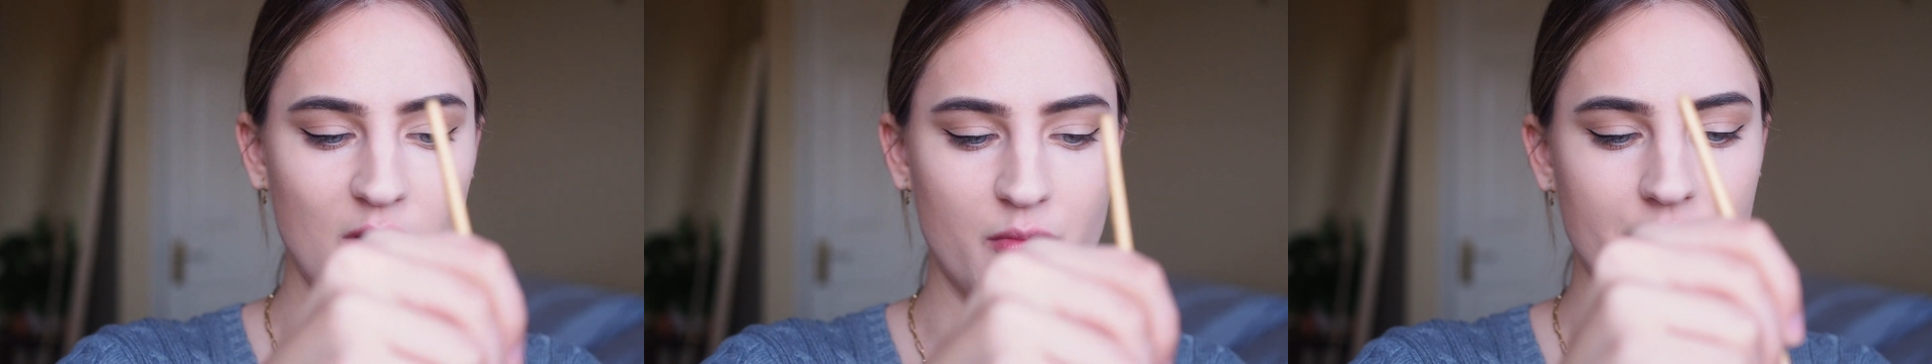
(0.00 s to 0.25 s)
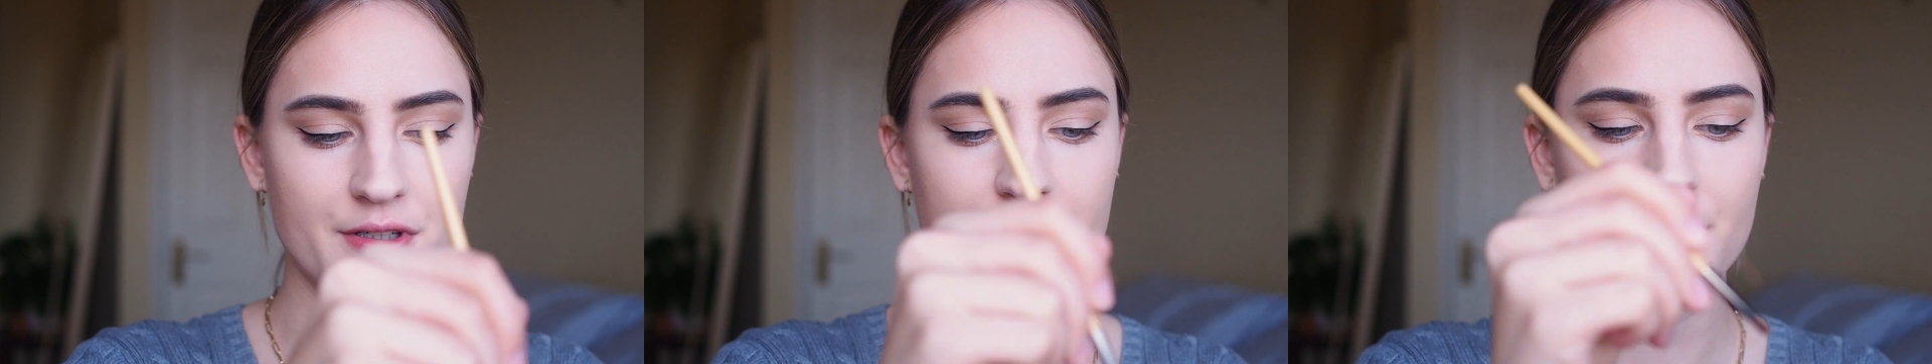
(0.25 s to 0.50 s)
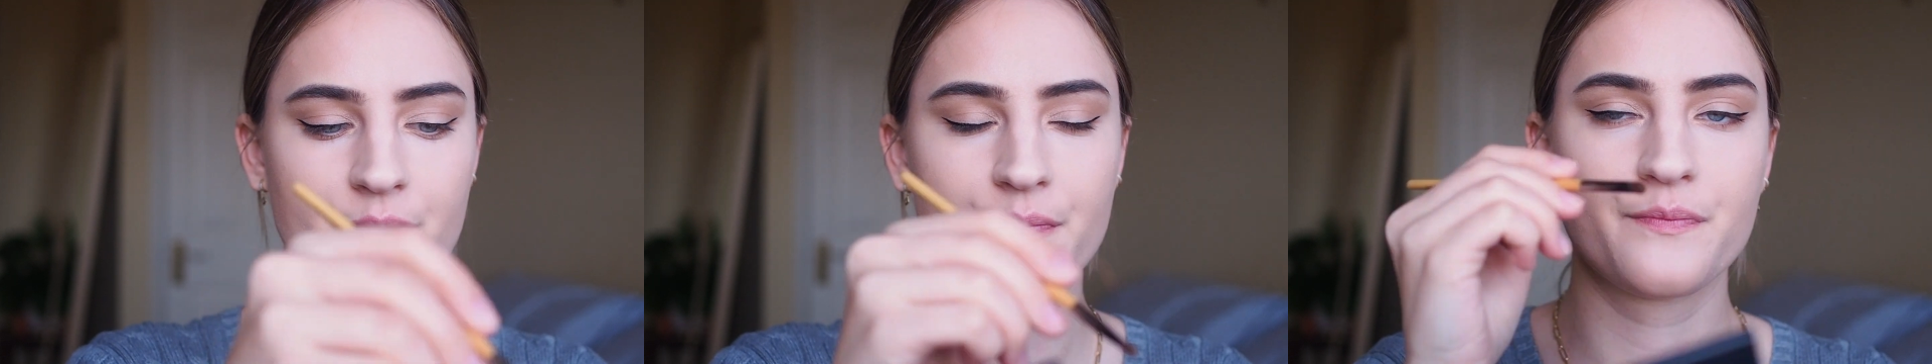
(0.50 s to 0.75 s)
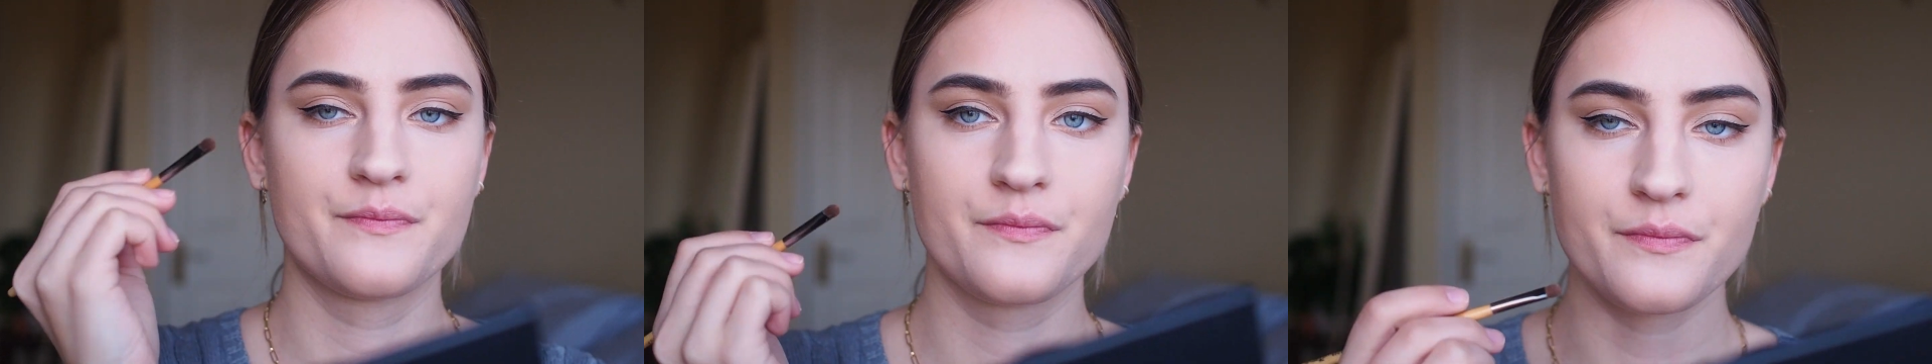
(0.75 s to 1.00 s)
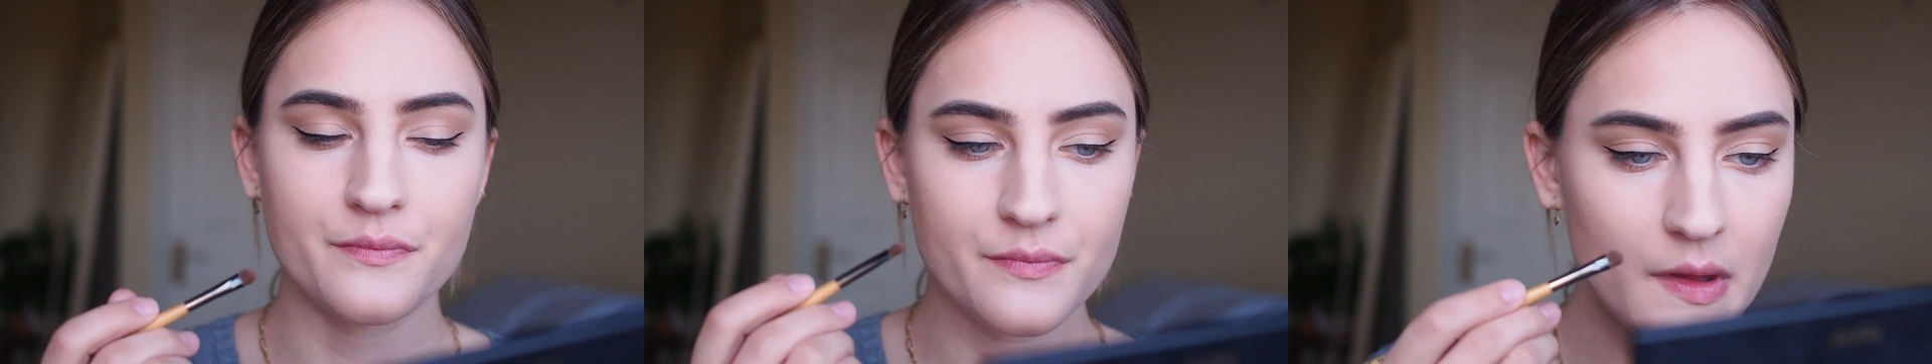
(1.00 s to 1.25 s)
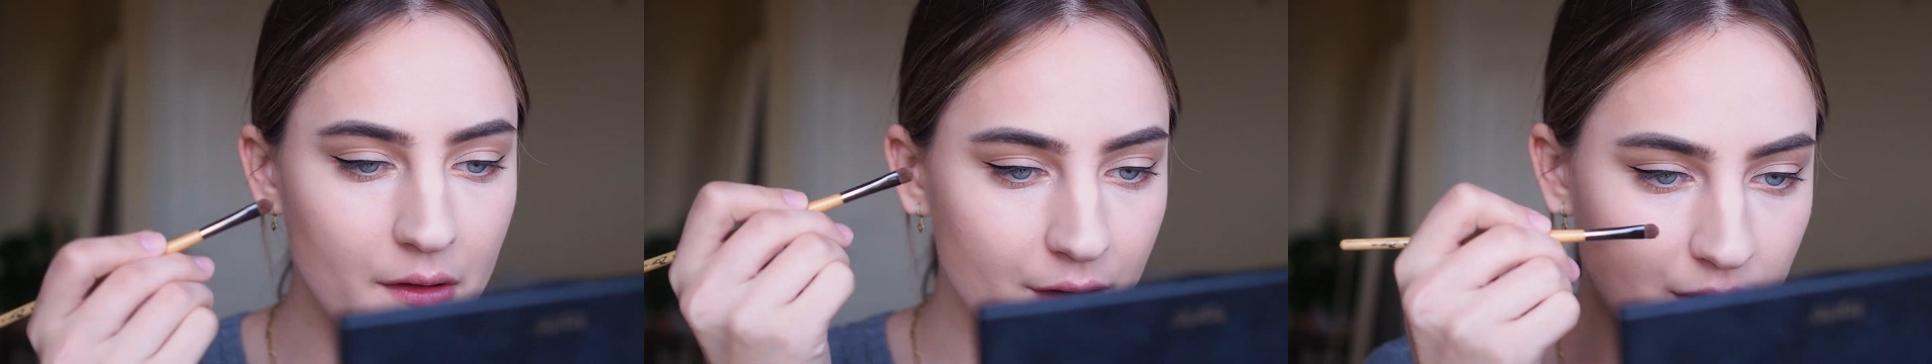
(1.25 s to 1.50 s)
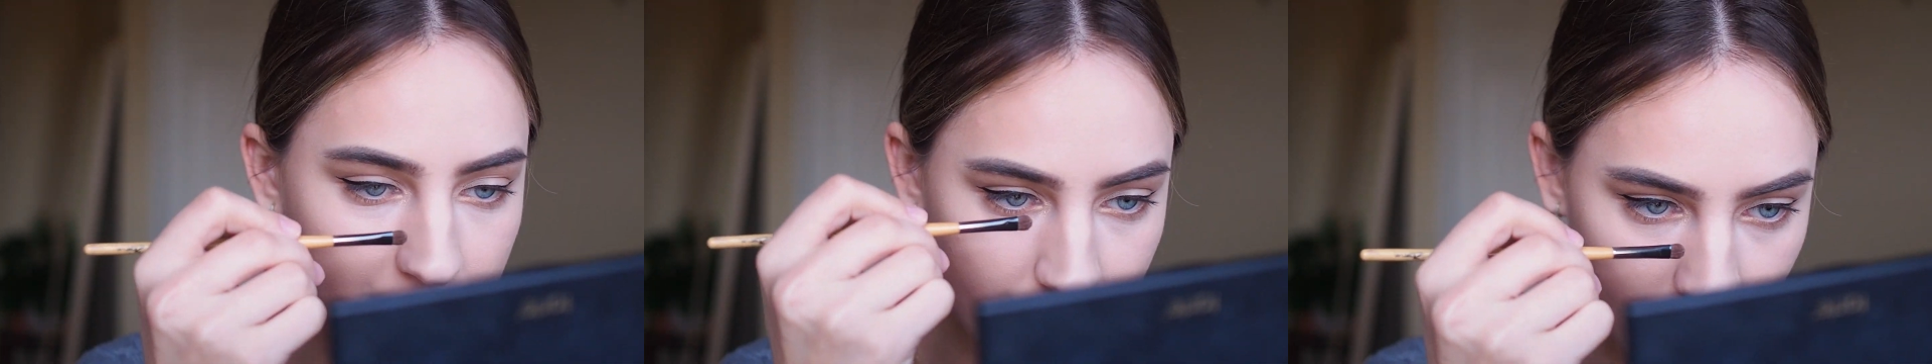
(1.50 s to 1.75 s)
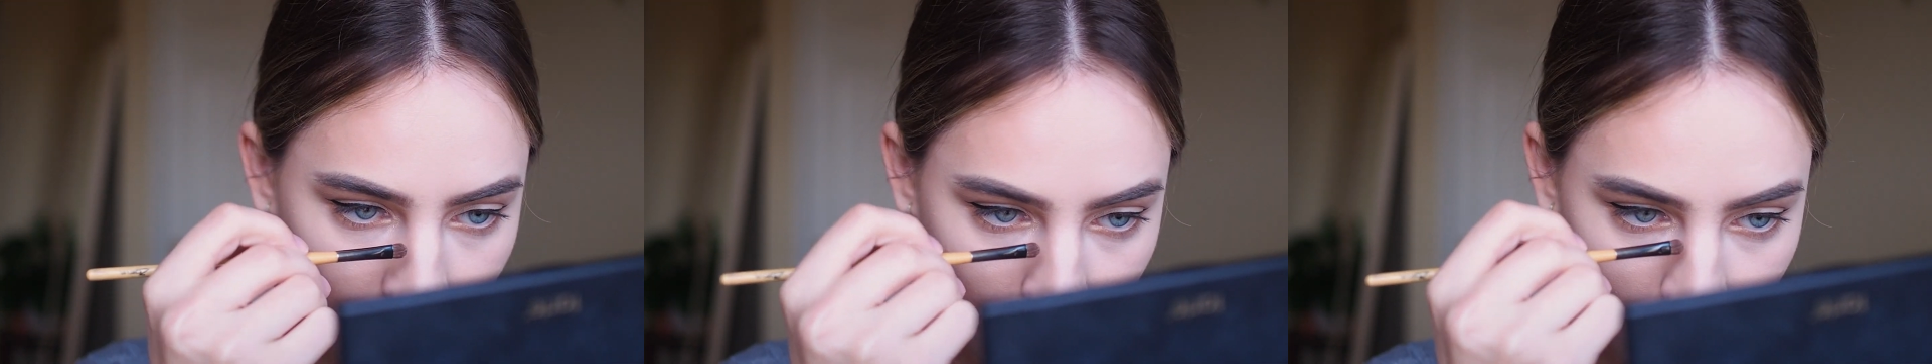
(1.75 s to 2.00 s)
brush
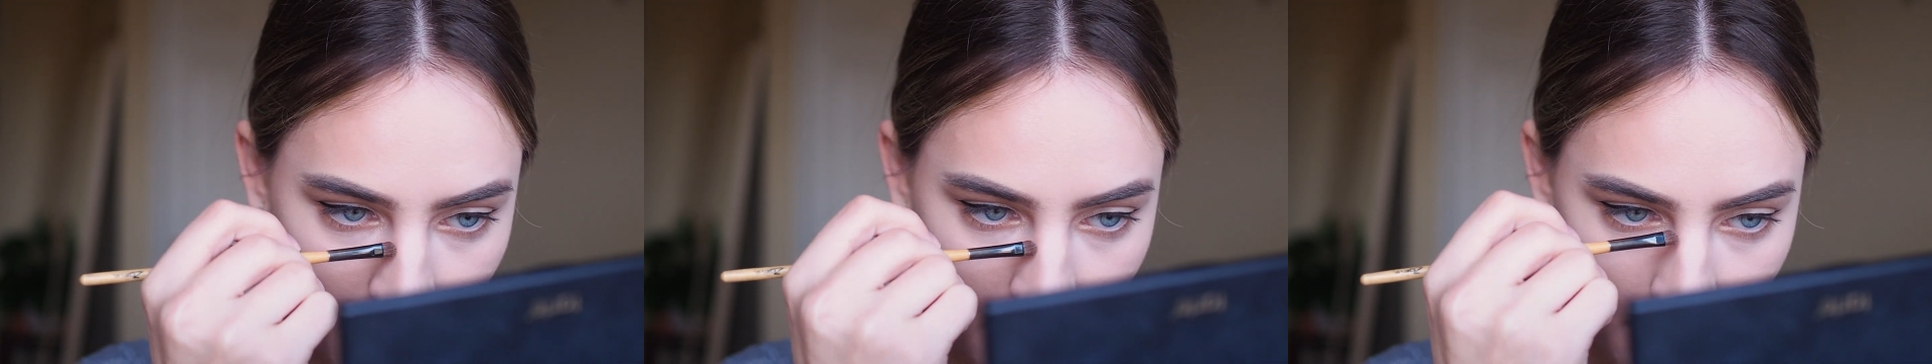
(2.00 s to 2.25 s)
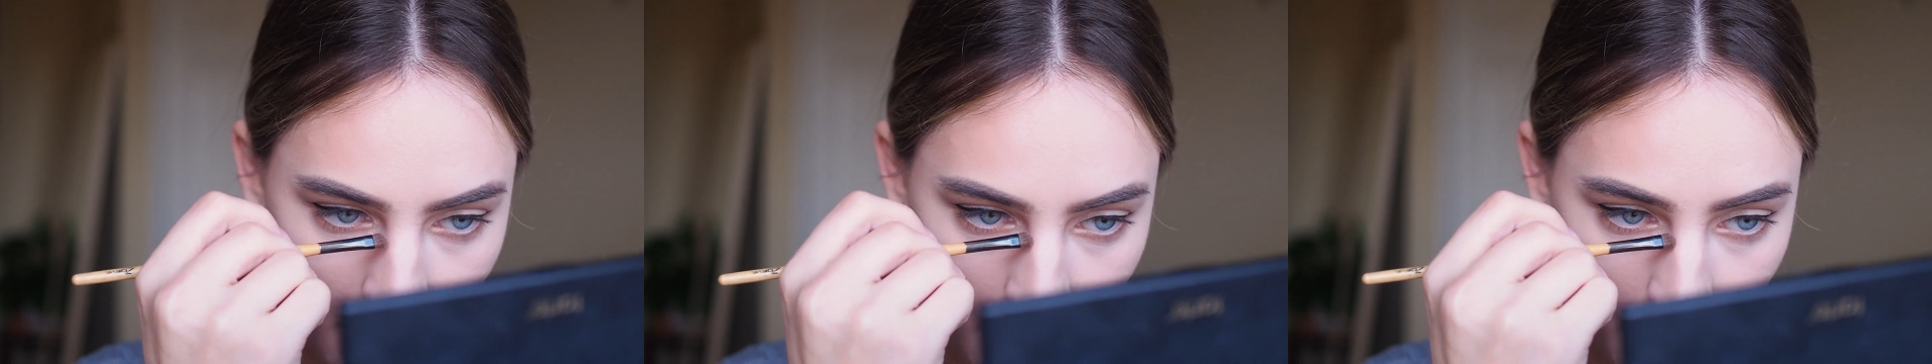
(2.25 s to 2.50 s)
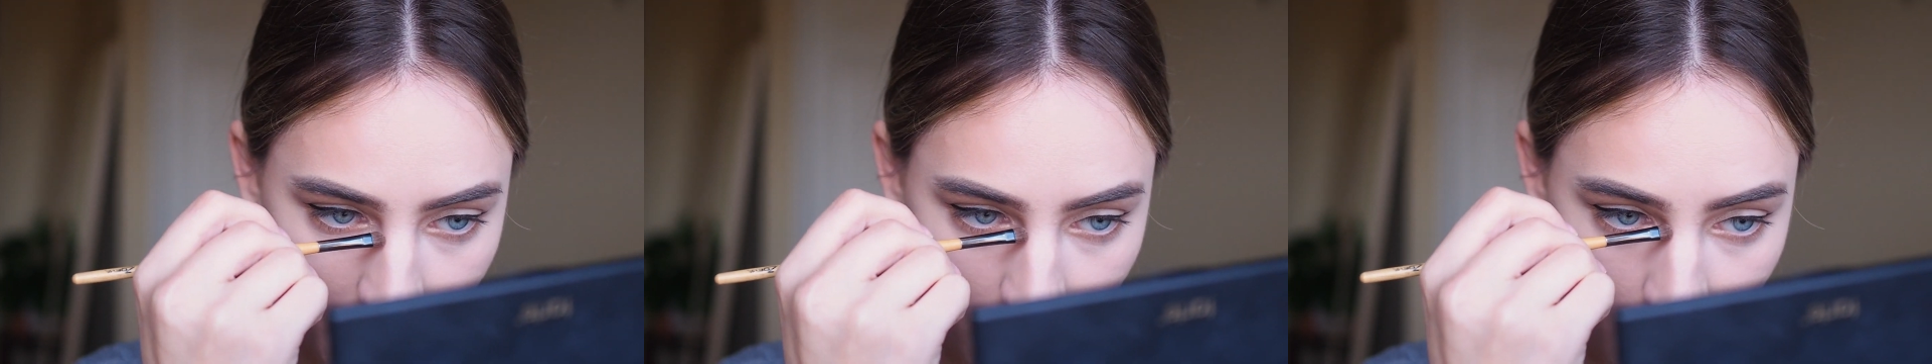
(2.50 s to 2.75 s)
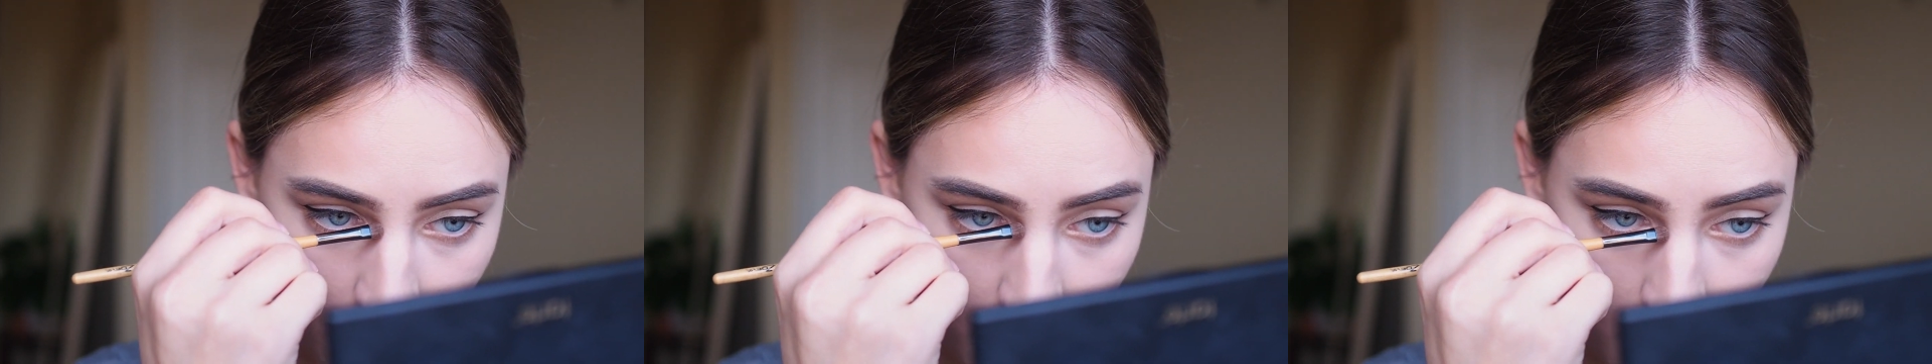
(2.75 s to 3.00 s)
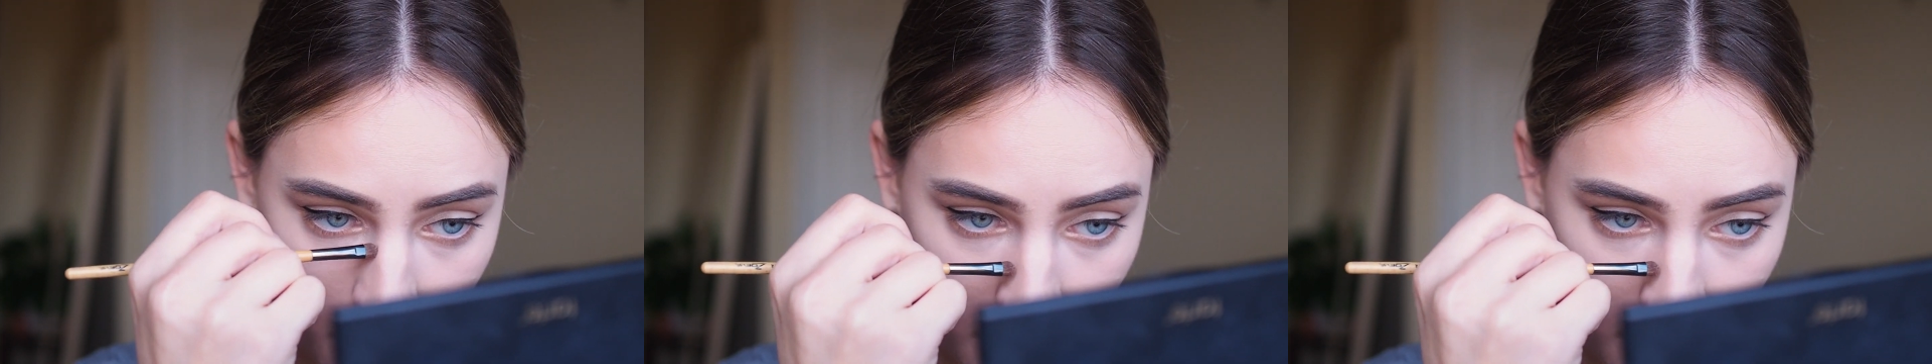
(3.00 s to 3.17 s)
just to work a little bit more